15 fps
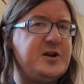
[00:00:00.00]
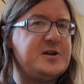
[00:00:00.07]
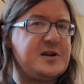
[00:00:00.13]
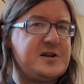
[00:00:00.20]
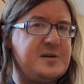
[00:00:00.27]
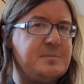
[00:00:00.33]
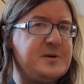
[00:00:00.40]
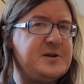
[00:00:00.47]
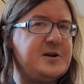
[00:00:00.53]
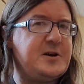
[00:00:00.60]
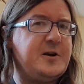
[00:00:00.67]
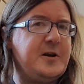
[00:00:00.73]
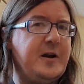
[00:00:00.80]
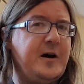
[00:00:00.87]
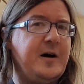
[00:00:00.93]
Jesus in
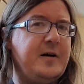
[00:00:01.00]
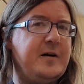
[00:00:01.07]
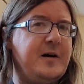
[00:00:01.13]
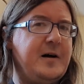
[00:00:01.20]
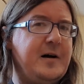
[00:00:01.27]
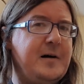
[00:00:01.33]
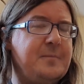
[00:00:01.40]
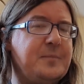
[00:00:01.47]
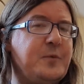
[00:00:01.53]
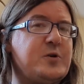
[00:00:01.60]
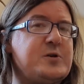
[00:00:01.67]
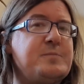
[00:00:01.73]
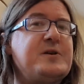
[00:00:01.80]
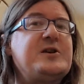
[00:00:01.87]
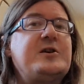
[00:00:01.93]
particular,
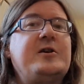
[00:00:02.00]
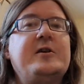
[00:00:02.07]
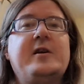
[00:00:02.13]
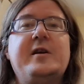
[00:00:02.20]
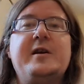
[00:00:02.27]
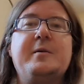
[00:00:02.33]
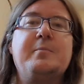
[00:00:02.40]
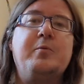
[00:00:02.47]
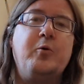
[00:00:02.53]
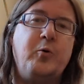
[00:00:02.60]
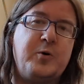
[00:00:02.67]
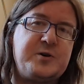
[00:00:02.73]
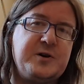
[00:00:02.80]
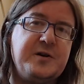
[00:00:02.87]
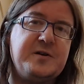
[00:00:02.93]
was particularly
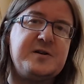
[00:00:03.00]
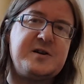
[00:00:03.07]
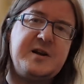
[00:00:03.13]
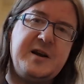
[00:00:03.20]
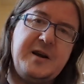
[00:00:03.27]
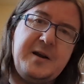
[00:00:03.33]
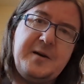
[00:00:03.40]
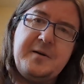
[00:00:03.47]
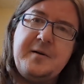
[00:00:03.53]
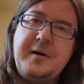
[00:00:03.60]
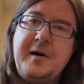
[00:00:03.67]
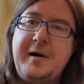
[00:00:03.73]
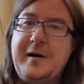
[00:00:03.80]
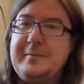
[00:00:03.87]
important in